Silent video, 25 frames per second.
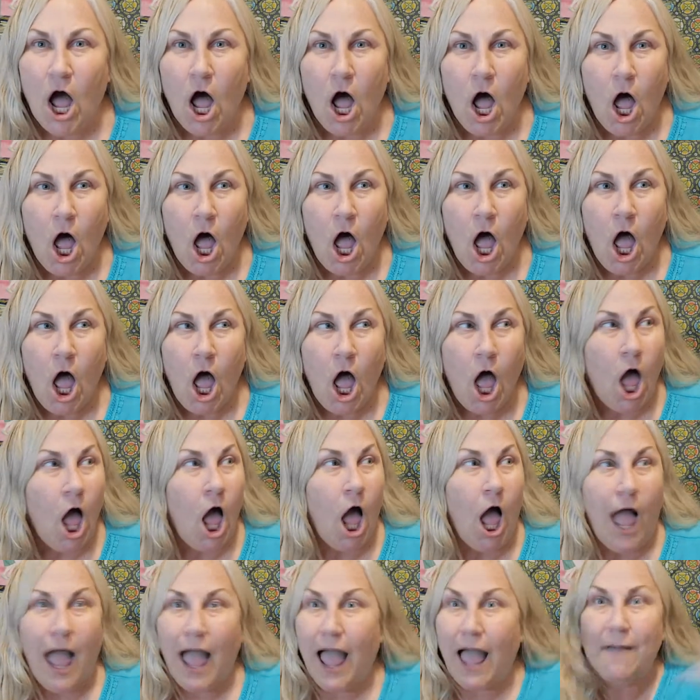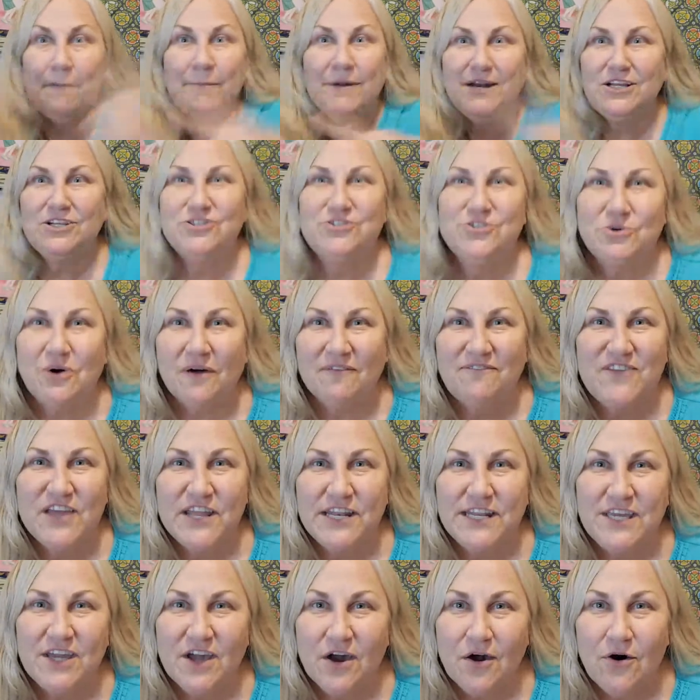I'm gonna do a
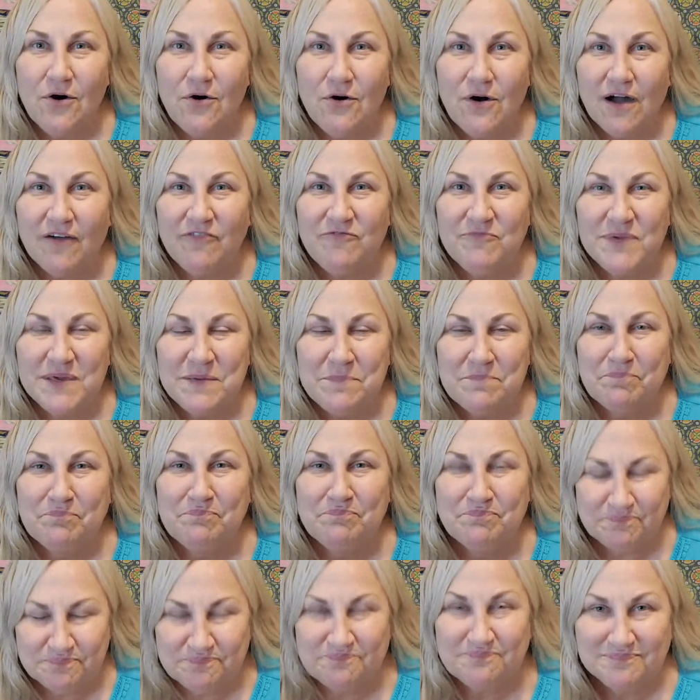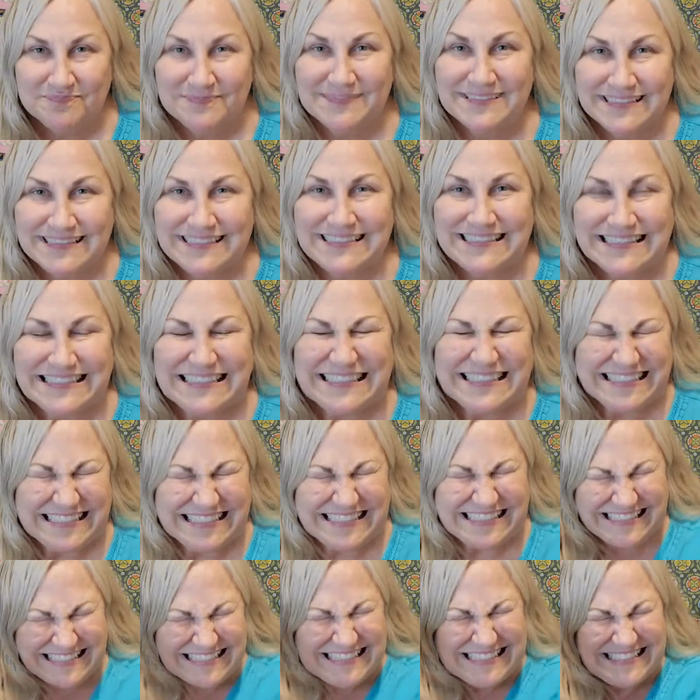video of me
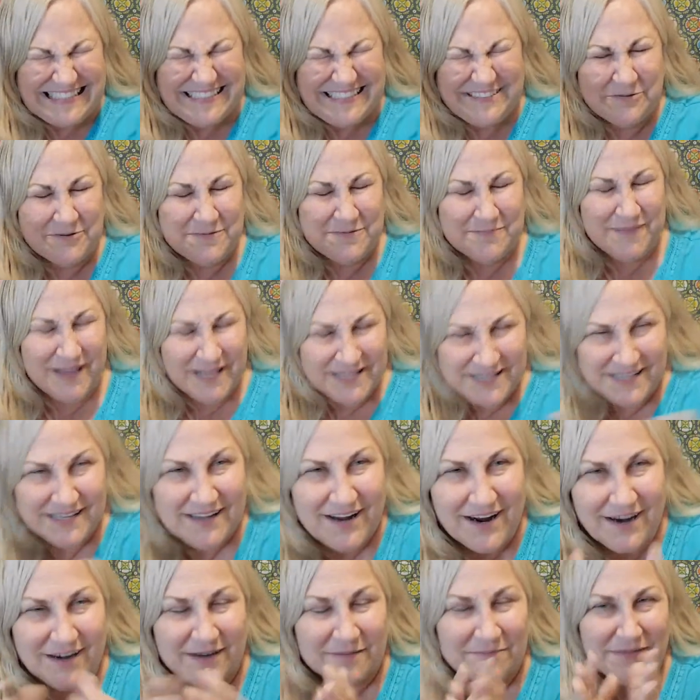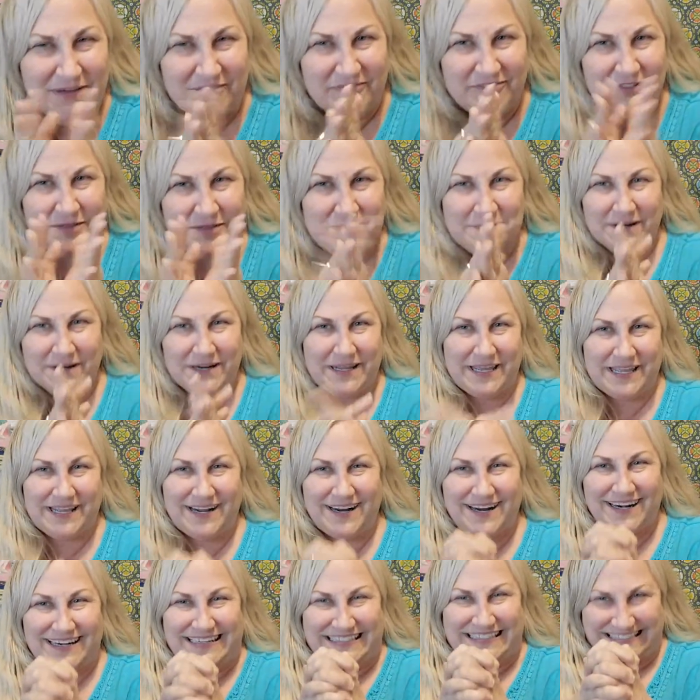doing my cart, my flea market
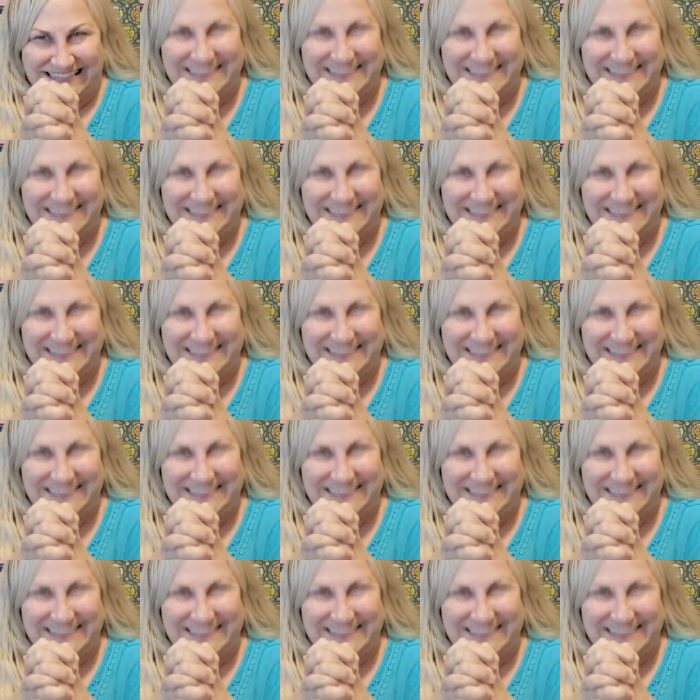cart.